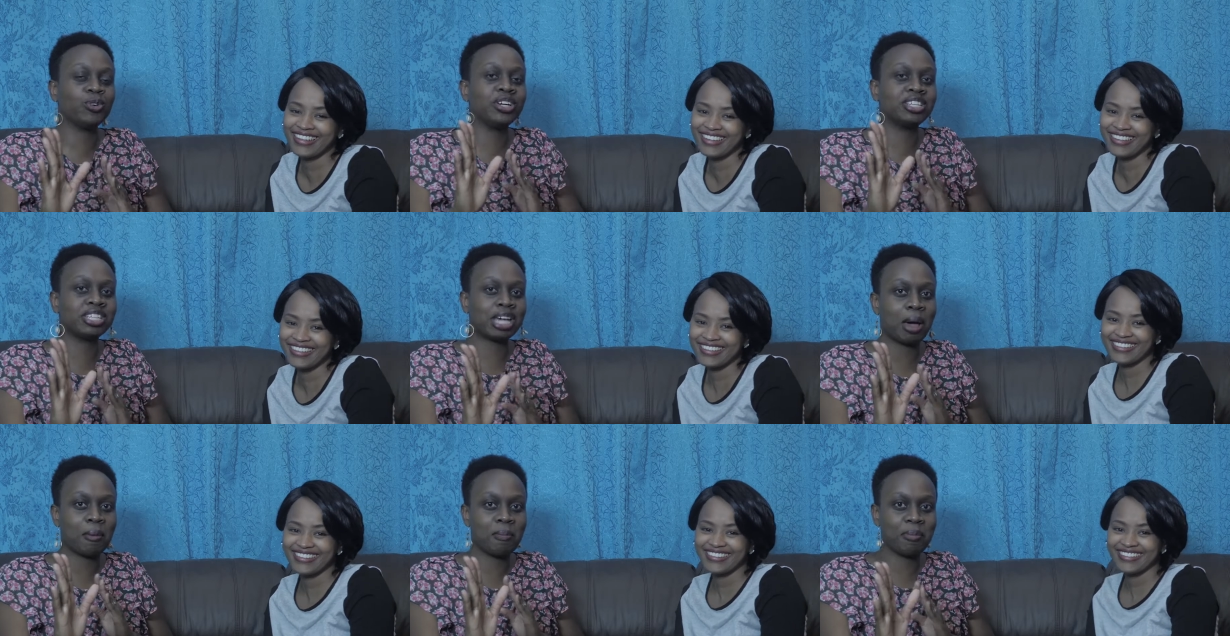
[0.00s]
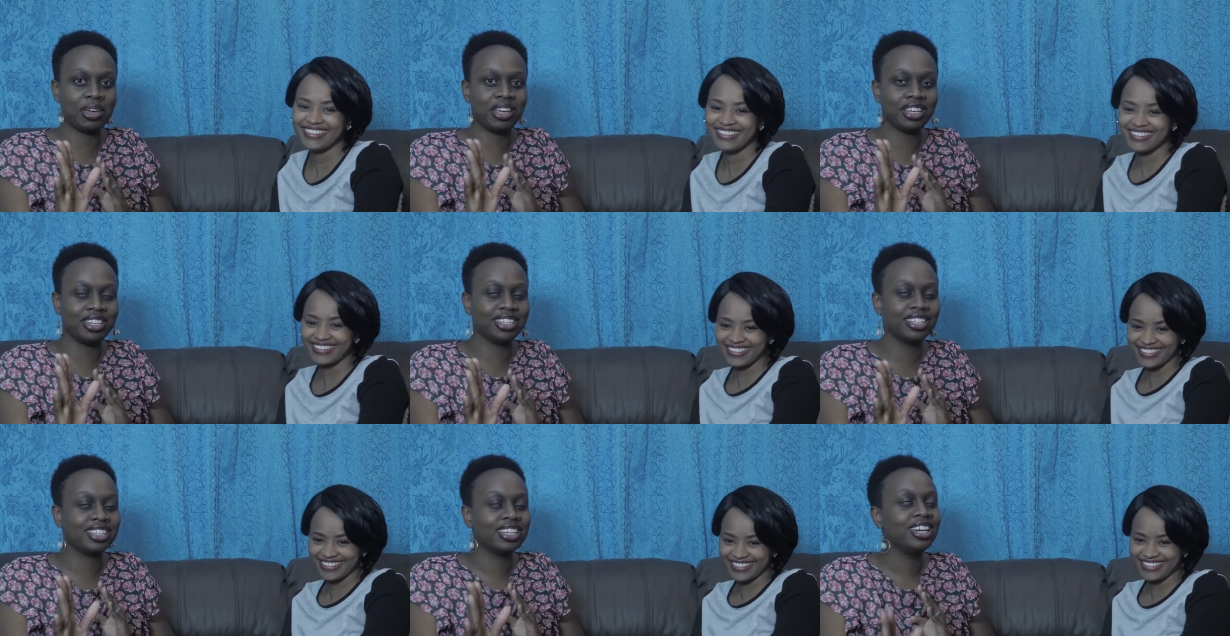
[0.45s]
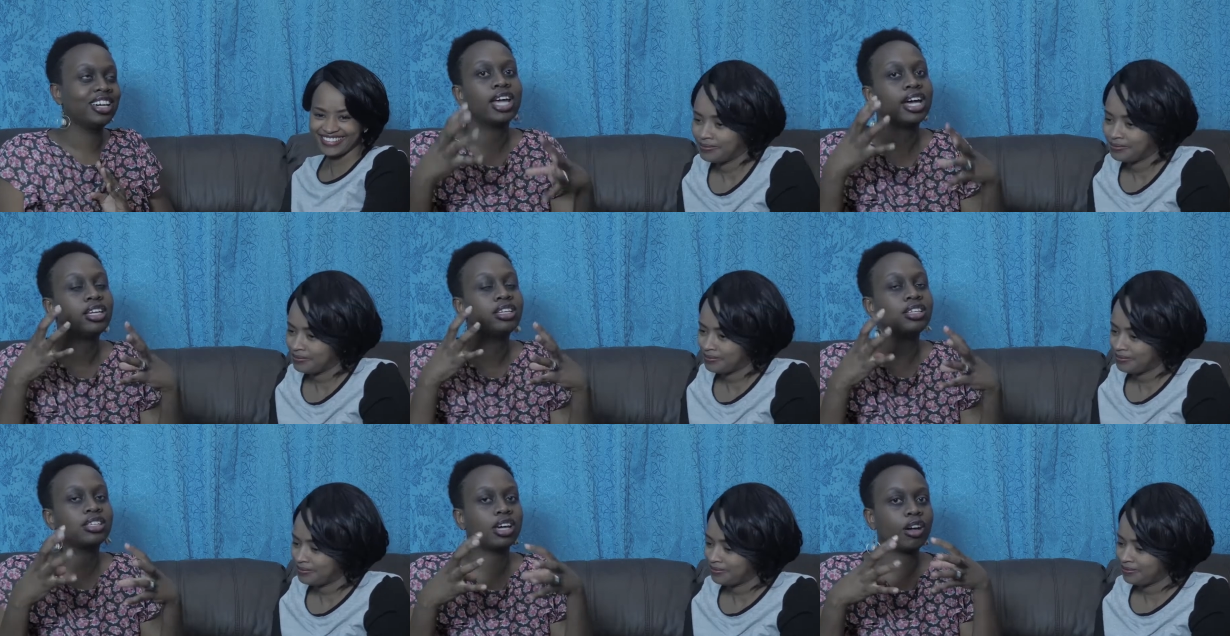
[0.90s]
Speaker 1: what happened.
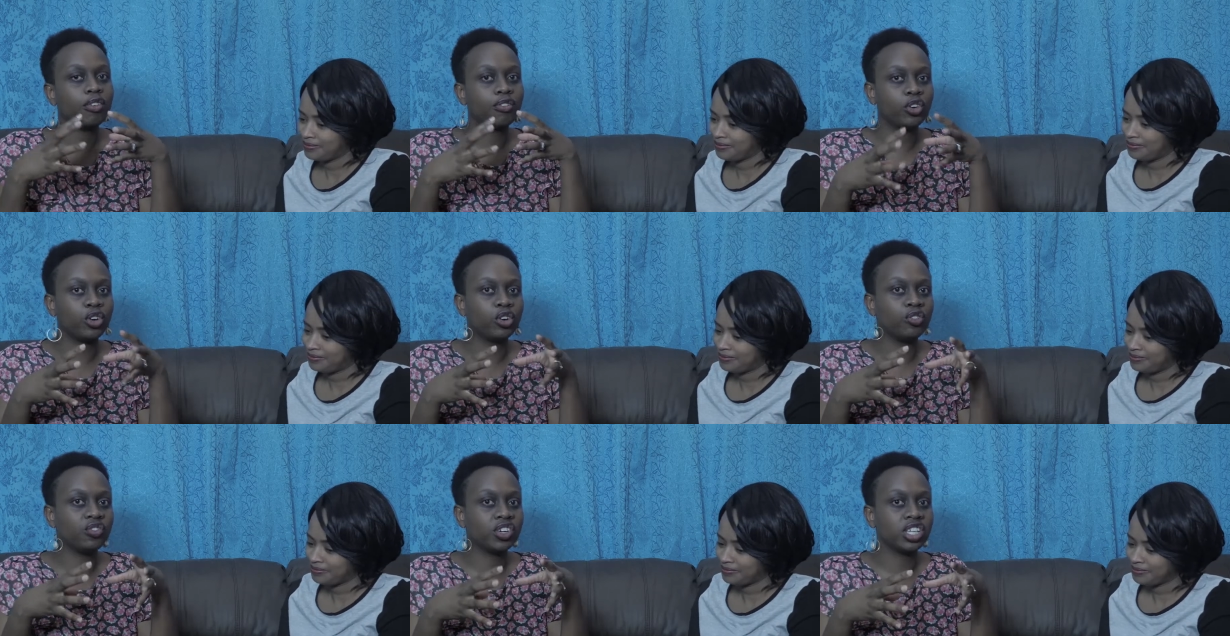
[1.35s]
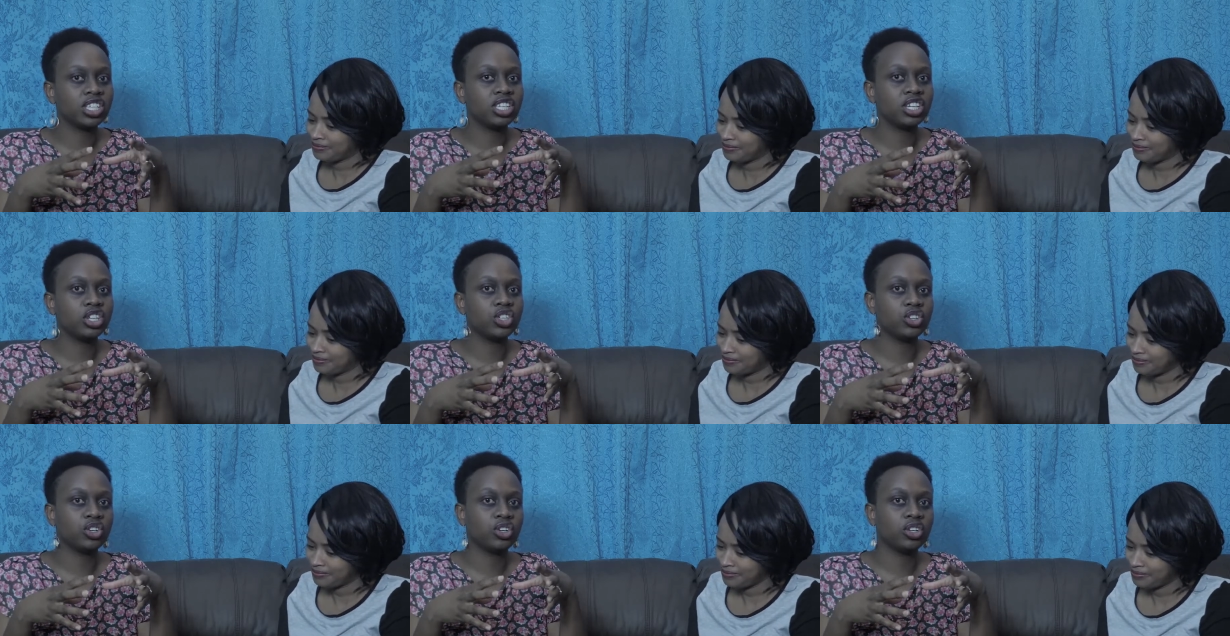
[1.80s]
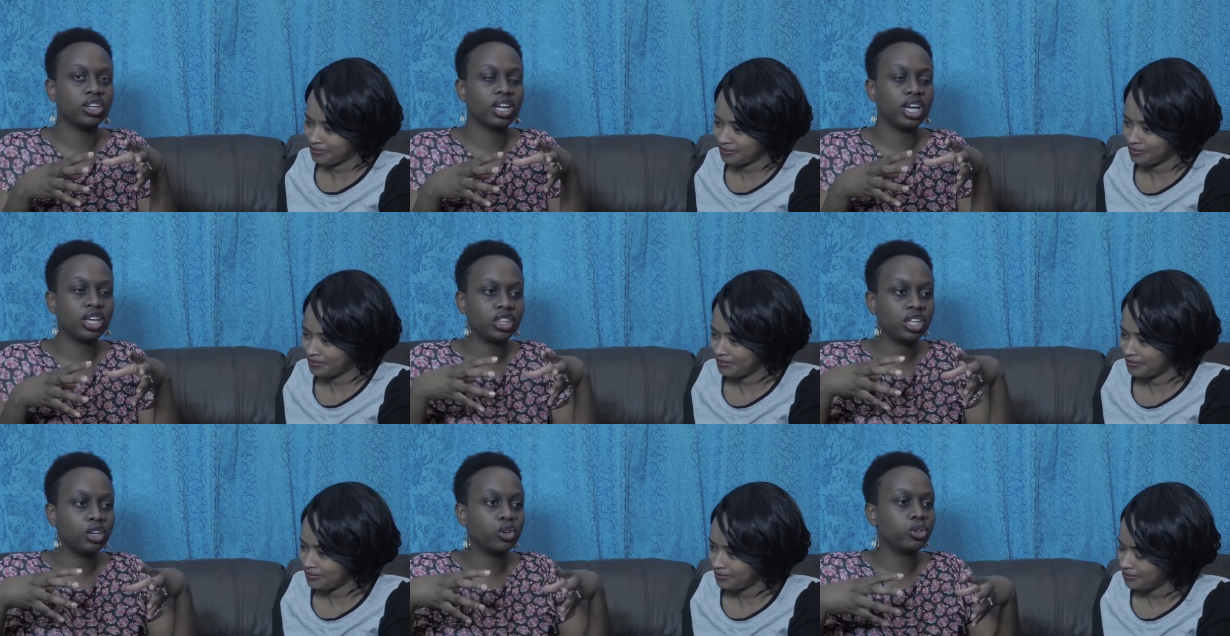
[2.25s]
That tough conversation,
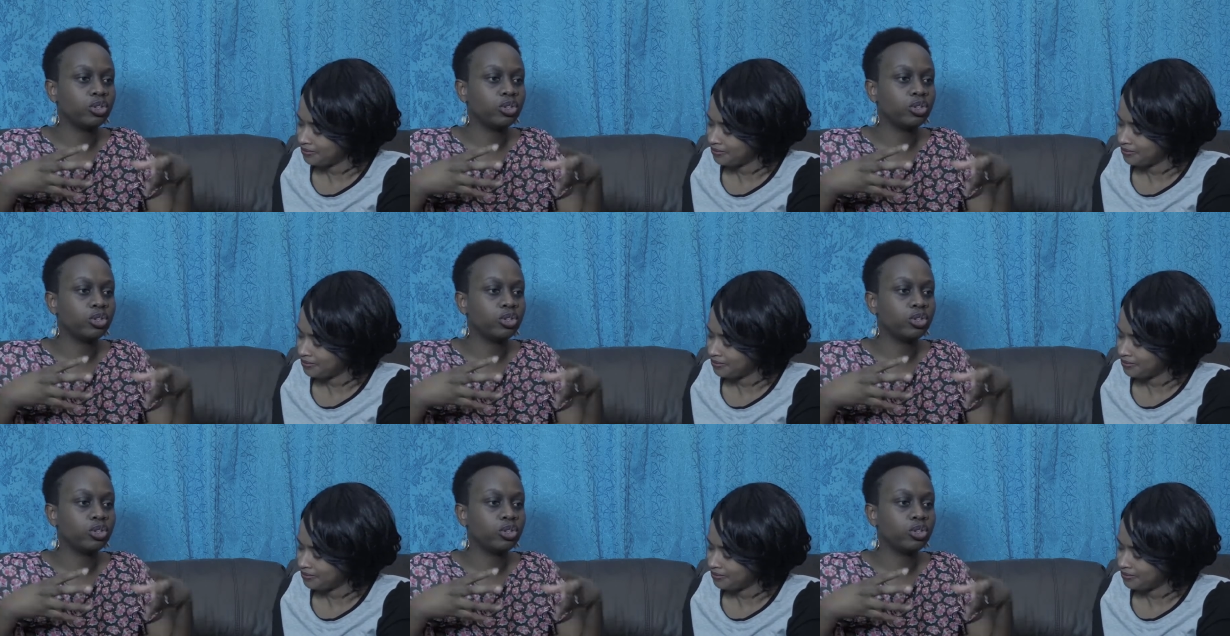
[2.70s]
I think,